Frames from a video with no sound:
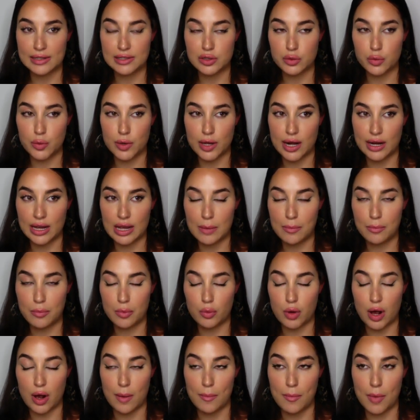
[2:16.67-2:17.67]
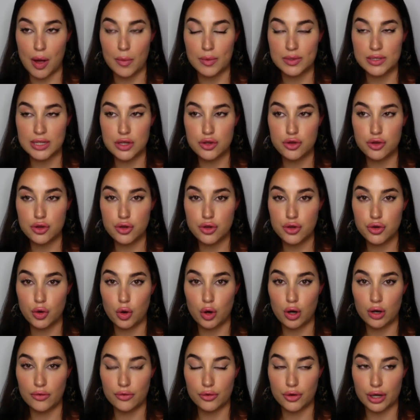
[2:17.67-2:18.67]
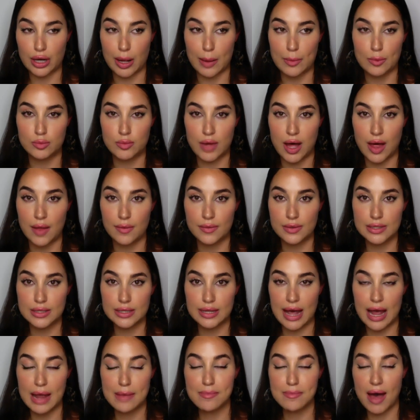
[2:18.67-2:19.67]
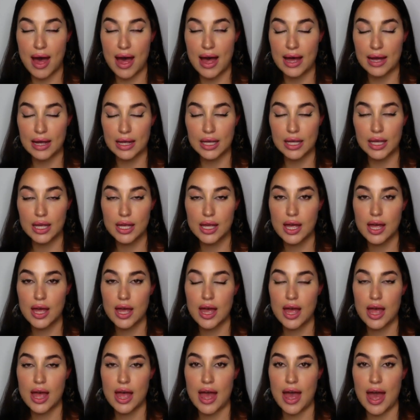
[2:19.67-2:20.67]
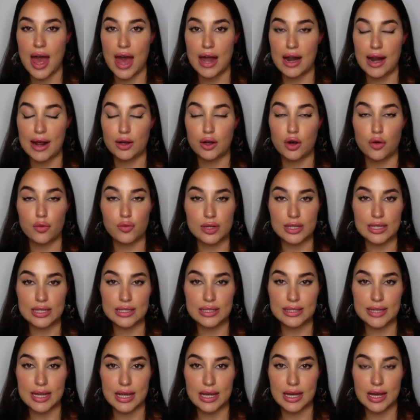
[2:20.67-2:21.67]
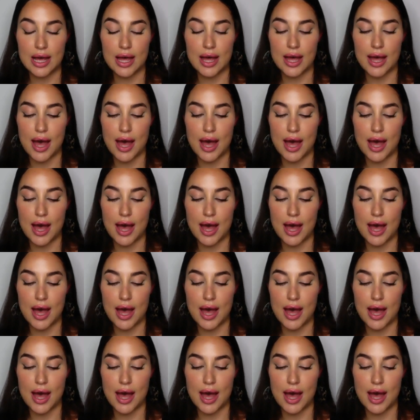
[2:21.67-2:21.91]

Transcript: So when I was in New York for a couple of months, came back, and I got really sick.